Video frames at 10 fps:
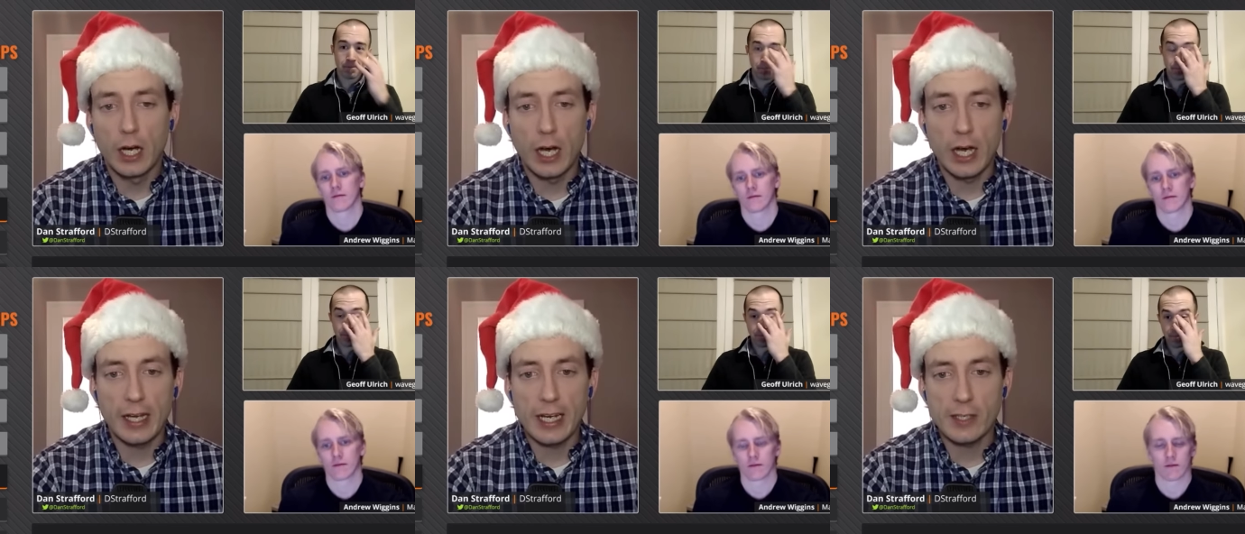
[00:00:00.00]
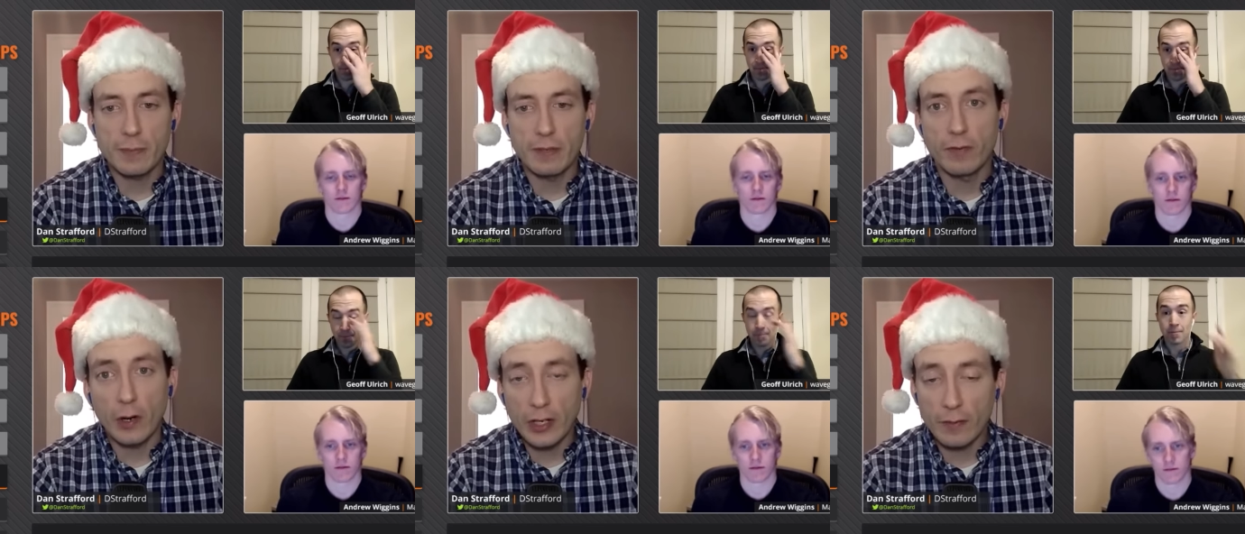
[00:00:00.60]
Speaker 1: uh, and has been
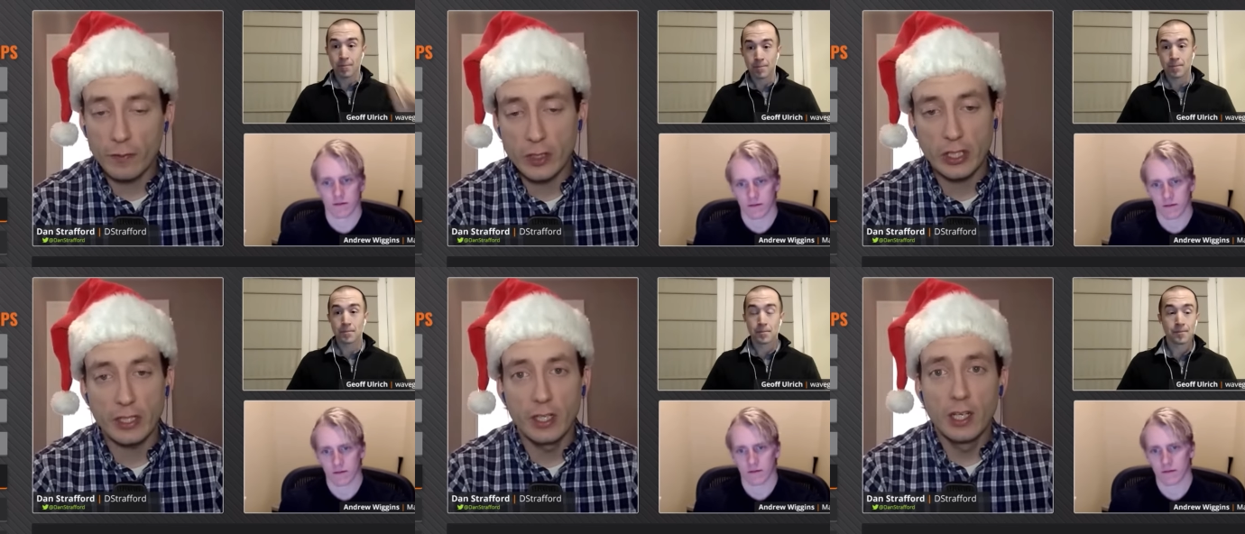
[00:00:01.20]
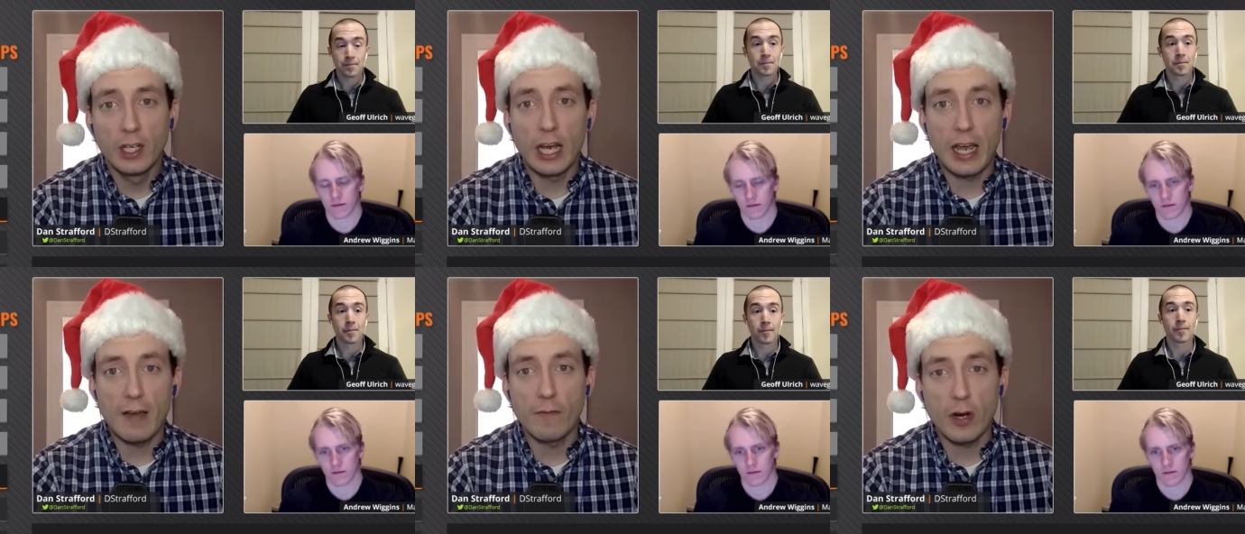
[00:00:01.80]
very efficient uh,
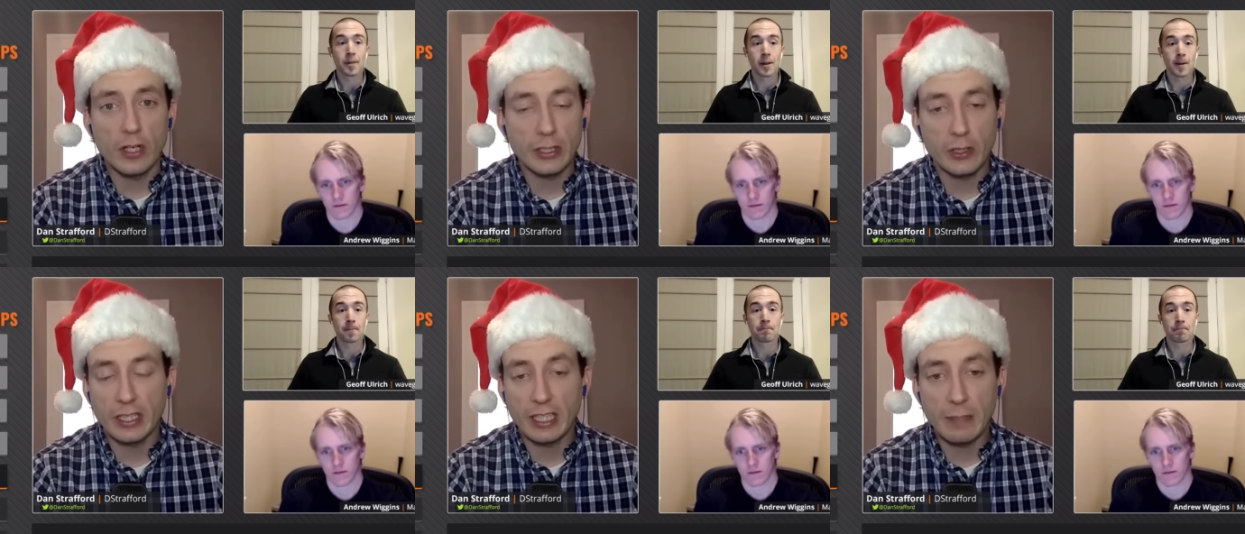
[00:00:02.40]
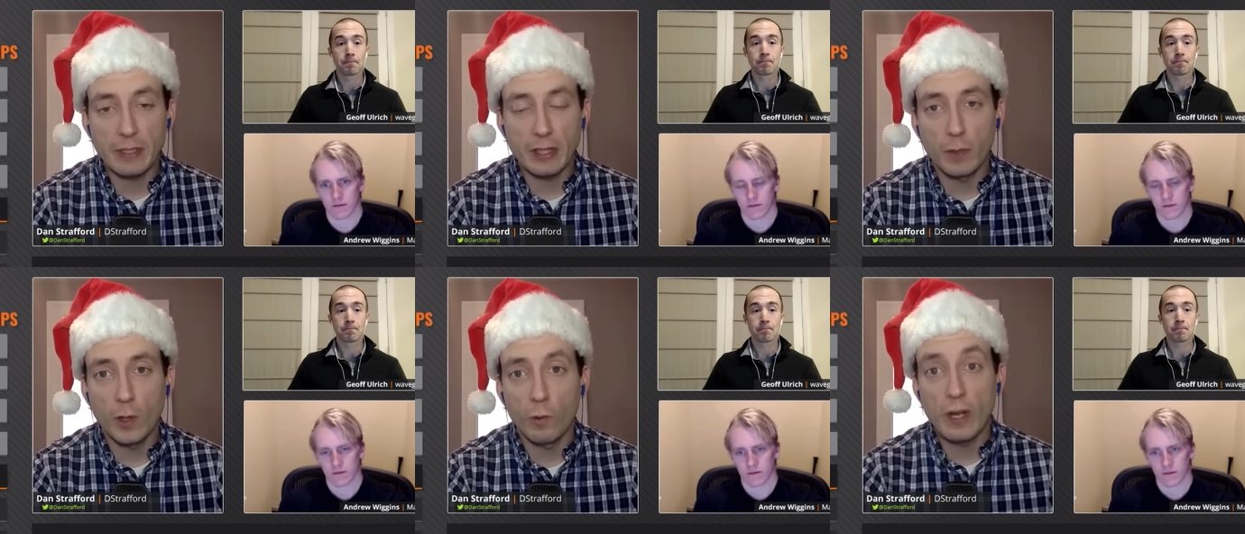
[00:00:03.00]
and very good at keeping the
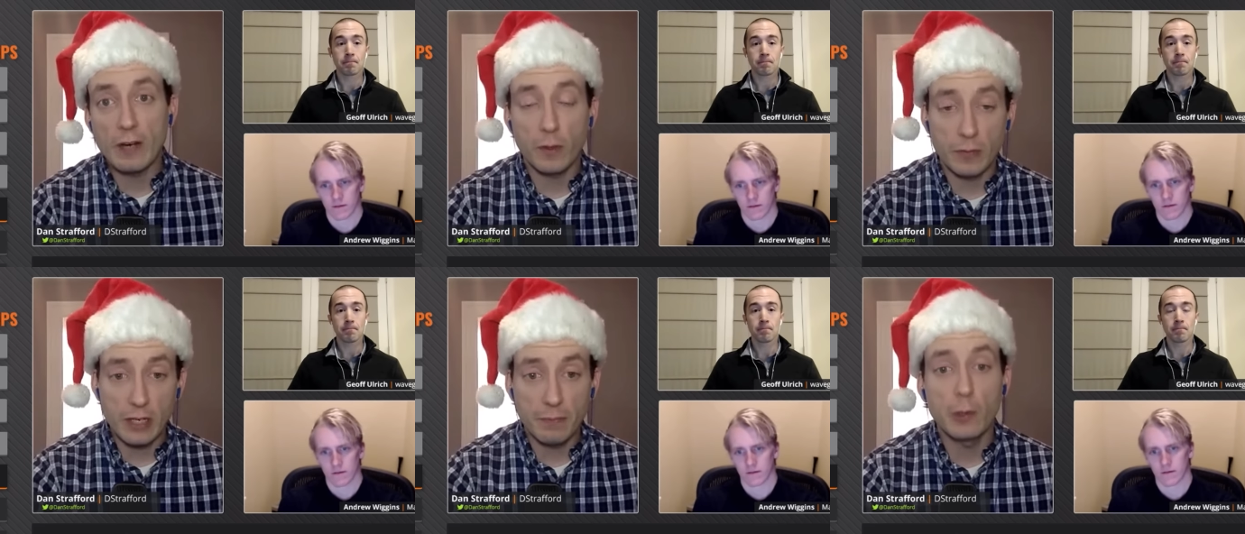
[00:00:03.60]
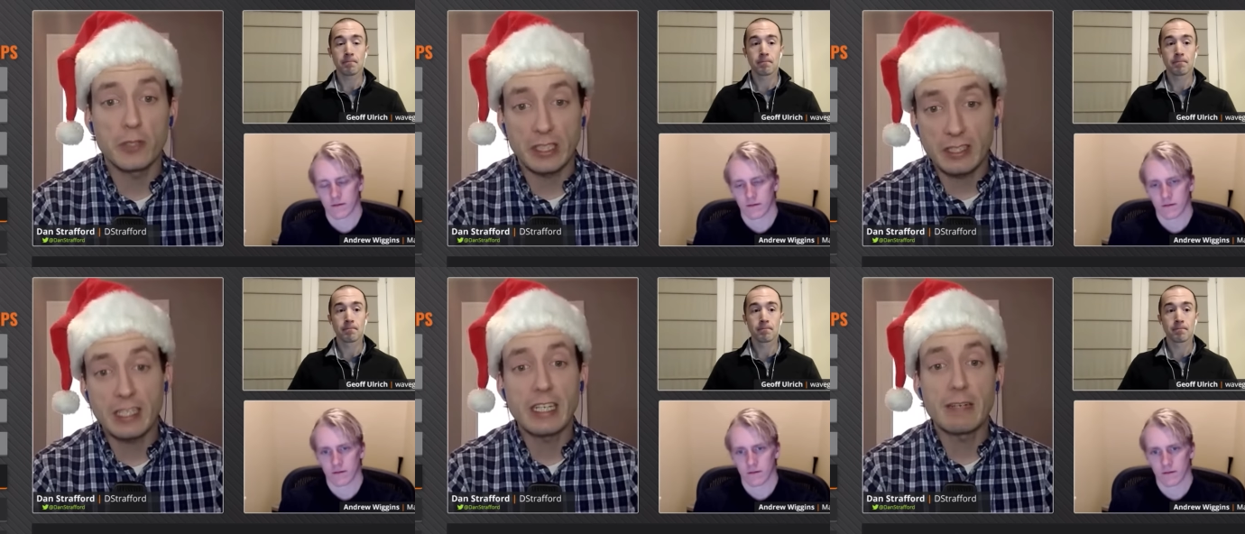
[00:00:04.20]
ball away from the opposing
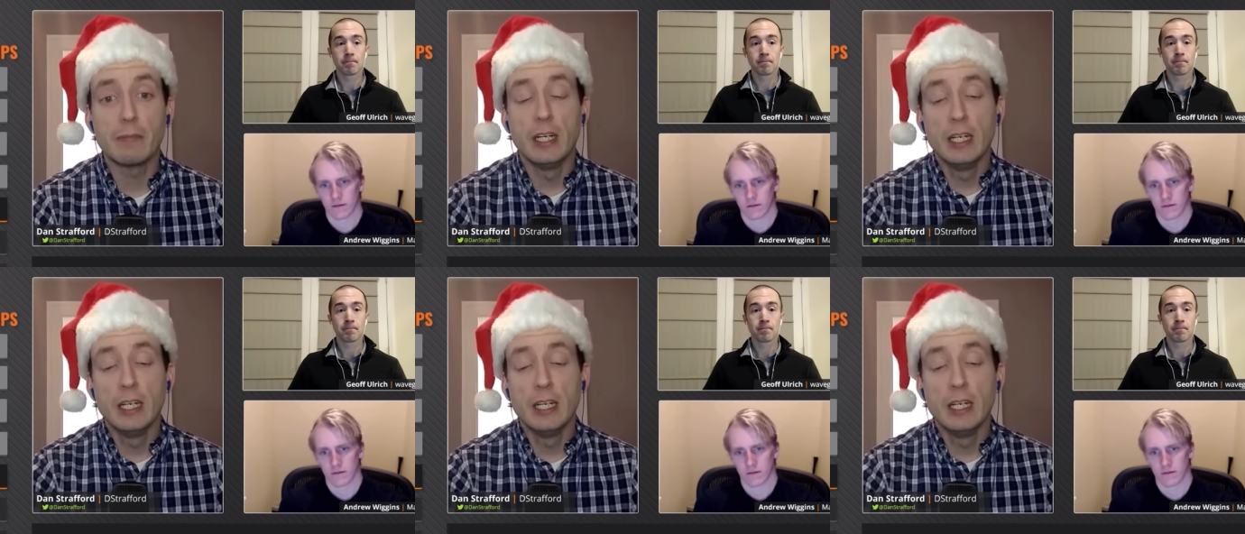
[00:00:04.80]
team.